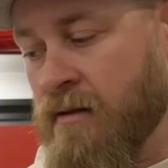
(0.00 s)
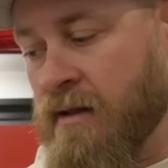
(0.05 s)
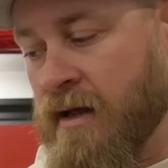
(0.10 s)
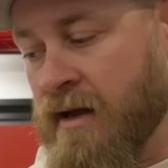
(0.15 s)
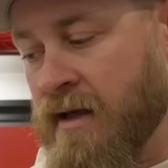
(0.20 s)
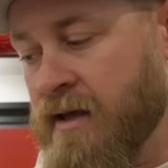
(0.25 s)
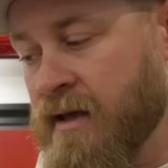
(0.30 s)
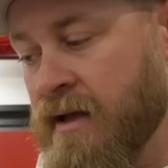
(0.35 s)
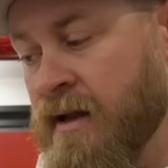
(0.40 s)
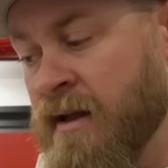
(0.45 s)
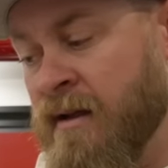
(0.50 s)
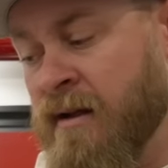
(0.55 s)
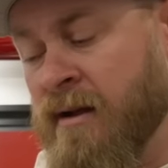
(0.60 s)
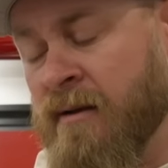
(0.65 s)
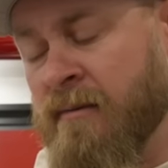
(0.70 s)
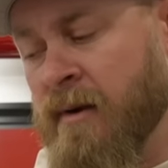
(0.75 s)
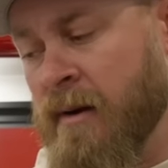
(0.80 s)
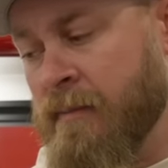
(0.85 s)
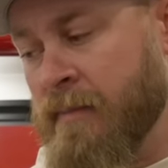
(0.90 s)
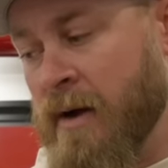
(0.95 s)
that he can
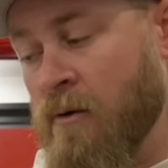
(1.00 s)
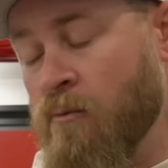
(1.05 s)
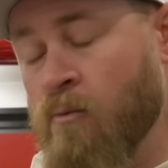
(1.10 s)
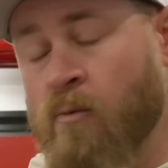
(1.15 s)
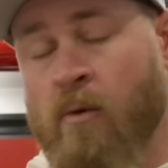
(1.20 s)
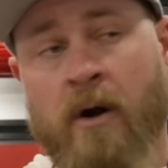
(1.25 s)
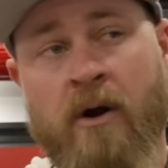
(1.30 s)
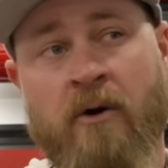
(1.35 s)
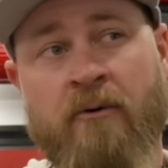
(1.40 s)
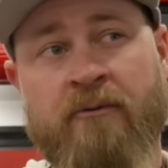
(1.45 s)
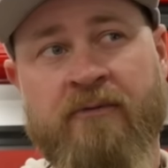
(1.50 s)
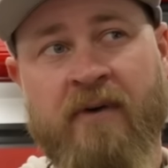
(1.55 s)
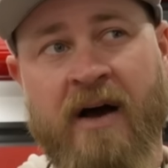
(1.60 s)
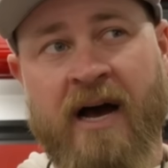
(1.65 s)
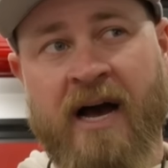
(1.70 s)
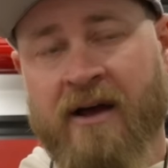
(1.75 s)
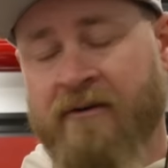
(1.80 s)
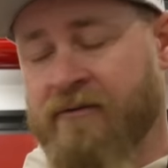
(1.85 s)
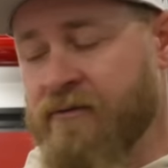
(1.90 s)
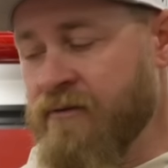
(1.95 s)
hit about
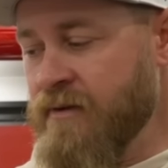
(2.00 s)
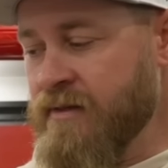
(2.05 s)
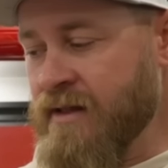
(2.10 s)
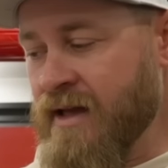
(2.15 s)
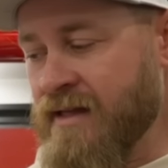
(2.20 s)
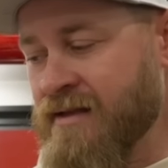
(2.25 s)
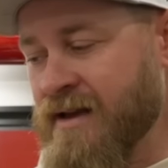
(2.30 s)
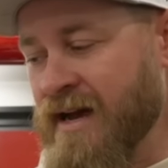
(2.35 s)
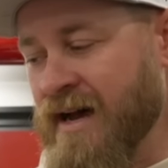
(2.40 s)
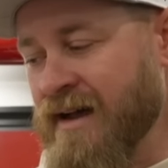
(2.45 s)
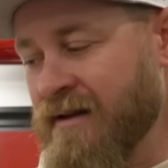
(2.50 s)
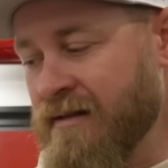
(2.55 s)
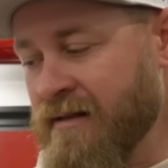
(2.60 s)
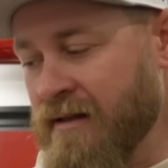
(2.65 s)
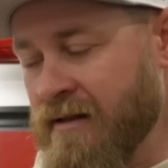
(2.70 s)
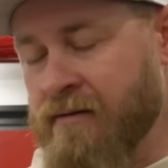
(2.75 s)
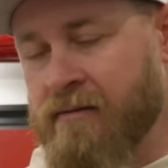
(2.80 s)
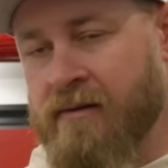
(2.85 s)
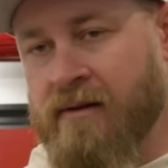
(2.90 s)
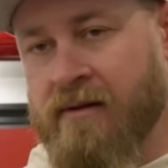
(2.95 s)
105. That's kind of
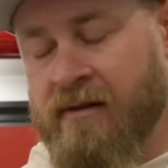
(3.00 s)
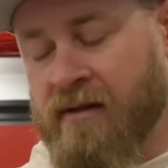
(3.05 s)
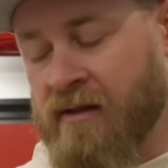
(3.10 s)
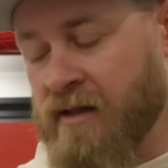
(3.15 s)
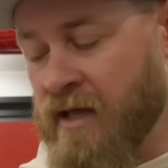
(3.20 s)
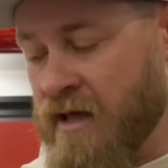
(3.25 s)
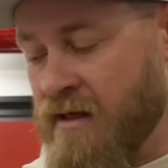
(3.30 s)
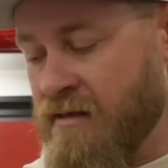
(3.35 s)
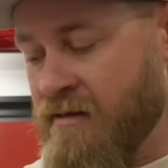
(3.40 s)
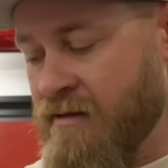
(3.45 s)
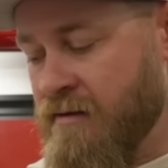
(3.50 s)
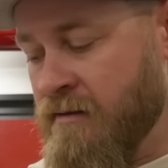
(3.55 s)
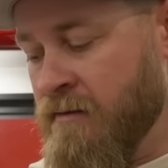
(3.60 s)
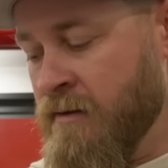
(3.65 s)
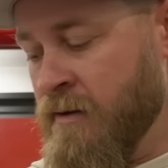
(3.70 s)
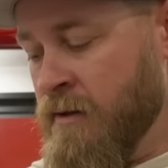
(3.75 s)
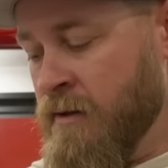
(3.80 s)
the least